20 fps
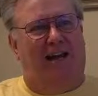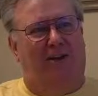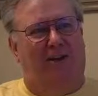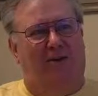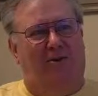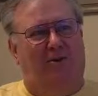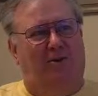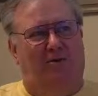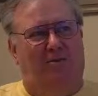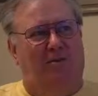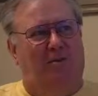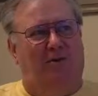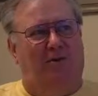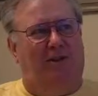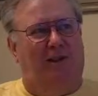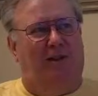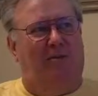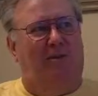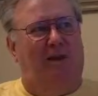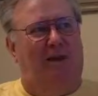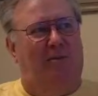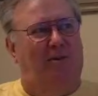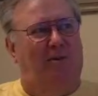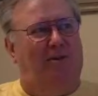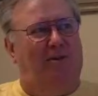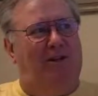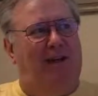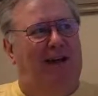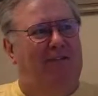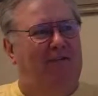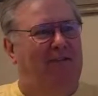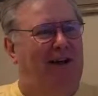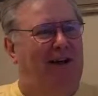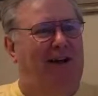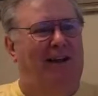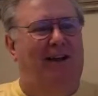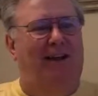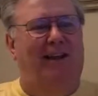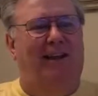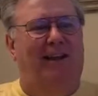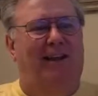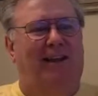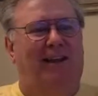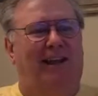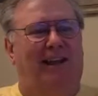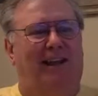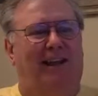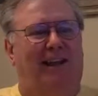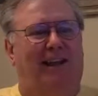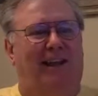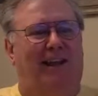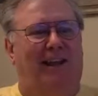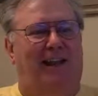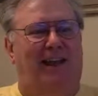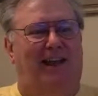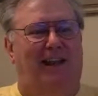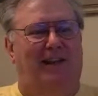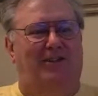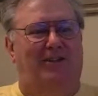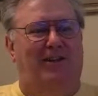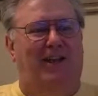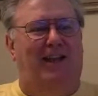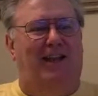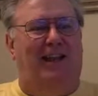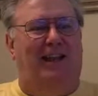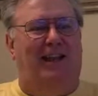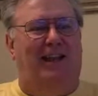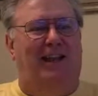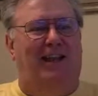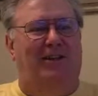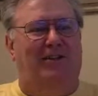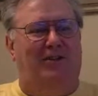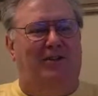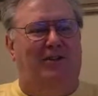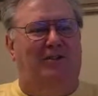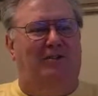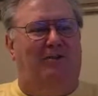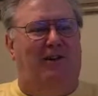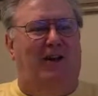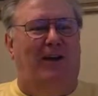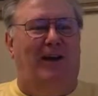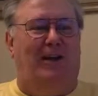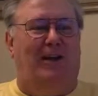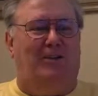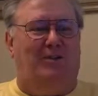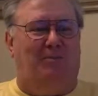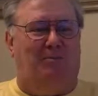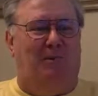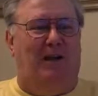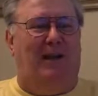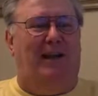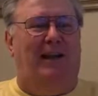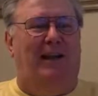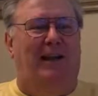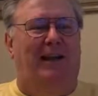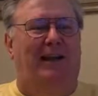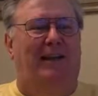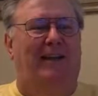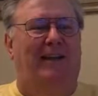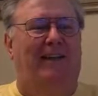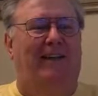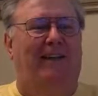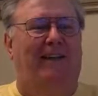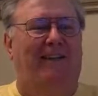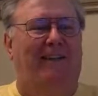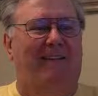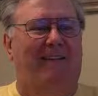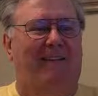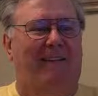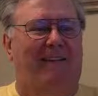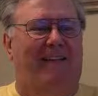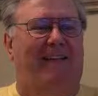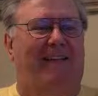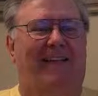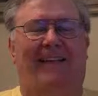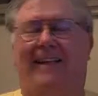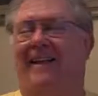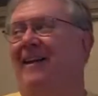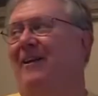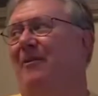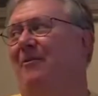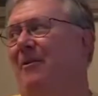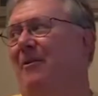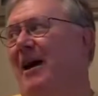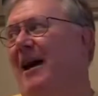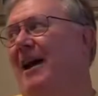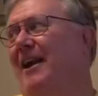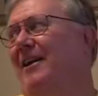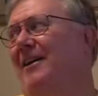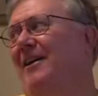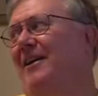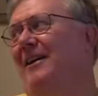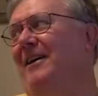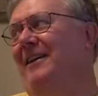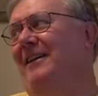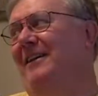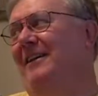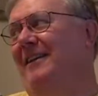She won't tell me how much I've got in any kind of checking account. She's afraid I'll spend it. Right, hon?